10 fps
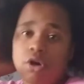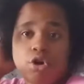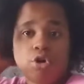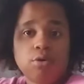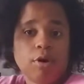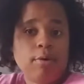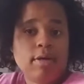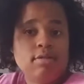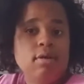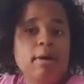
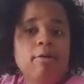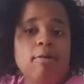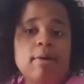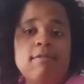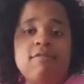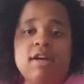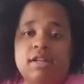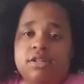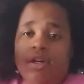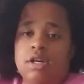requested by one of my
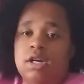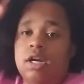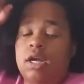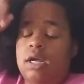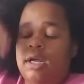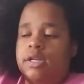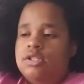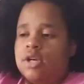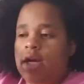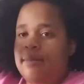friends. Her
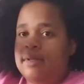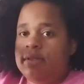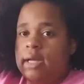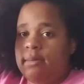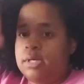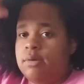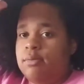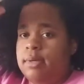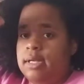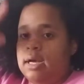Instagram and Snapchat will
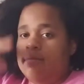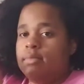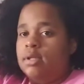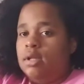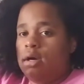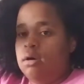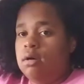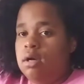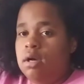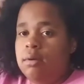be down below,
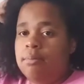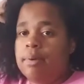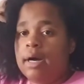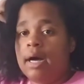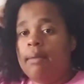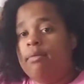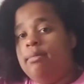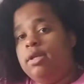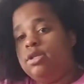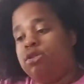but I'm gonna
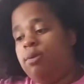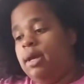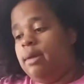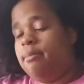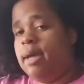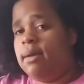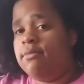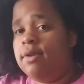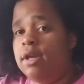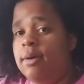be just doing a makeup
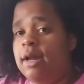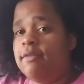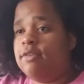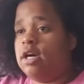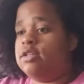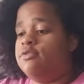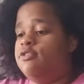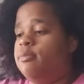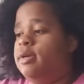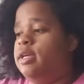video, and I forgot to
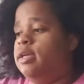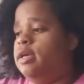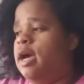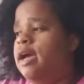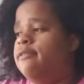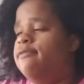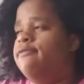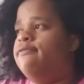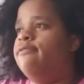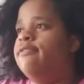film it. I
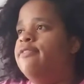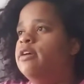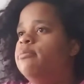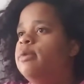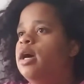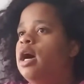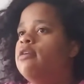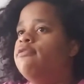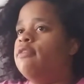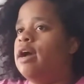filmed it on
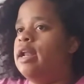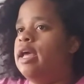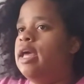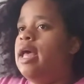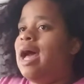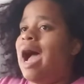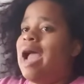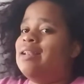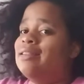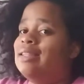Friday. I
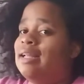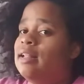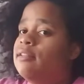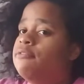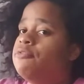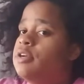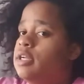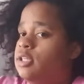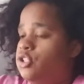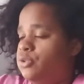deleted the
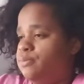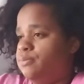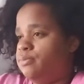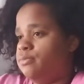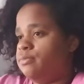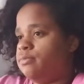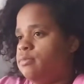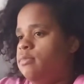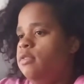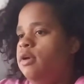footage.
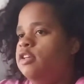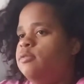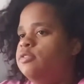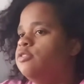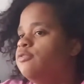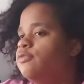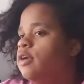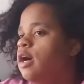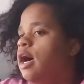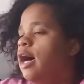I was
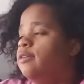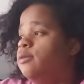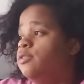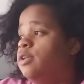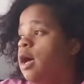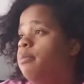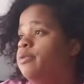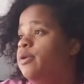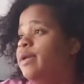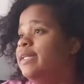supposed to
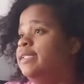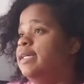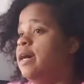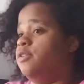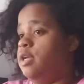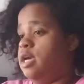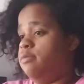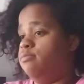upload it Saturday,